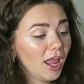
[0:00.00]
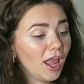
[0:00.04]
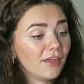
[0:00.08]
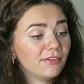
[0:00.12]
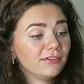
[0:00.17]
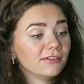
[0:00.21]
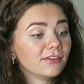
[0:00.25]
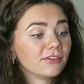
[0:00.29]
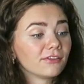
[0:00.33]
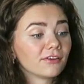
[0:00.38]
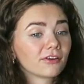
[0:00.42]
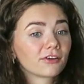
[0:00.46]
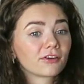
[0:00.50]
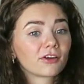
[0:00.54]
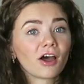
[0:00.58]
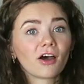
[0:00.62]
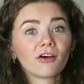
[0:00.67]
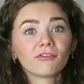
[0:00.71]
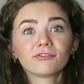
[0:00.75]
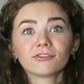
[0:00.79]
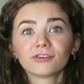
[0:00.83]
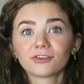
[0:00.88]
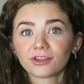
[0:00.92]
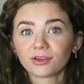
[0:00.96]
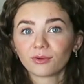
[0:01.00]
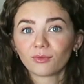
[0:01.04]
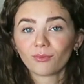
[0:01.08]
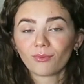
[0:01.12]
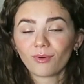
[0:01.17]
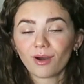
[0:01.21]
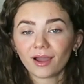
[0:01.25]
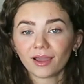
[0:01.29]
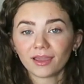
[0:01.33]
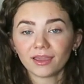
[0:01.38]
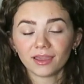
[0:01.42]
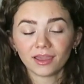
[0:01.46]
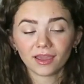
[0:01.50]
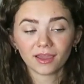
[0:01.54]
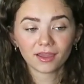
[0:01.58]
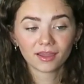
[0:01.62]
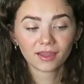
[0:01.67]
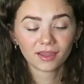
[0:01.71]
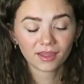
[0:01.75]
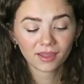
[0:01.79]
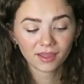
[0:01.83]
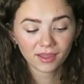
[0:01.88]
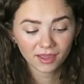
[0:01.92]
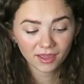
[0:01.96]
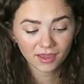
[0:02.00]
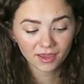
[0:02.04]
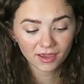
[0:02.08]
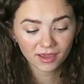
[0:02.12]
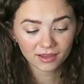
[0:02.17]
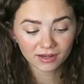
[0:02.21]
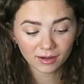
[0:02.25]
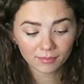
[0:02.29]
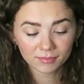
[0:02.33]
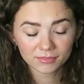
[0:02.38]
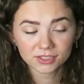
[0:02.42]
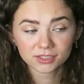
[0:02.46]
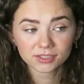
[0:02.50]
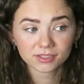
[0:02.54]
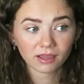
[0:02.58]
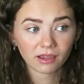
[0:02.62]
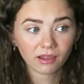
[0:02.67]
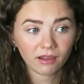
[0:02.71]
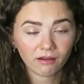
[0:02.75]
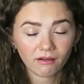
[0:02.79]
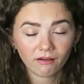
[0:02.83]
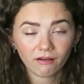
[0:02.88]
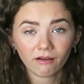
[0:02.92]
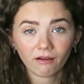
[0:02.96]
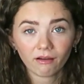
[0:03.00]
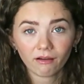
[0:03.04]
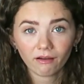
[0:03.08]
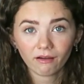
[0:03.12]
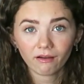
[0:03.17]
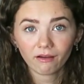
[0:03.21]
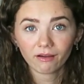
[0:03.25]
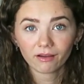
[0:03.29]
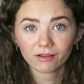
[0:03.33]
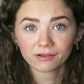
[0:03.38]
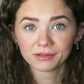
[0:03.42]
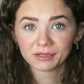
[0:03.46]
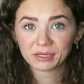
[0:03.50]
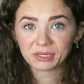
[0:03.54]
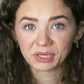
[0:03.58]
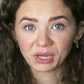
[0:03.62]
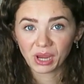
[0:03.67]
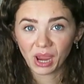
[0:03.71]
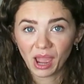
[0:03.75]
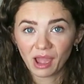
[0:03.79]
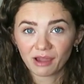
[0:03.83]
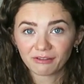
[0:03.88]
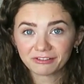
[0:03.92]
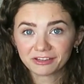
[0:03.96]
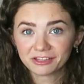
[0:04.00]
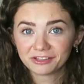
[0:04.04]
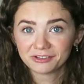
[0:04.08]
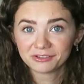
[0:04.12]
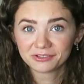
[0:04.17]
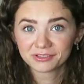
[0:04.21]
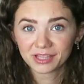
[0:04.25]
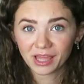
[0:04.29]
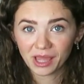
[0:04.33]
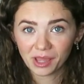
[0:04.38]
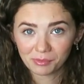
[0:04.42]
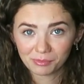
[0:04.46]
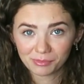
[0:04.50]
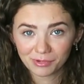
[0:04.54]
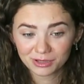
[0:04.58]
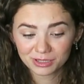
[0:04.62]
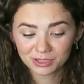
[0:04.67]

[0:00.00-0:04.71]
and then they're covered in white. And I'm just like, oh, did you have to use that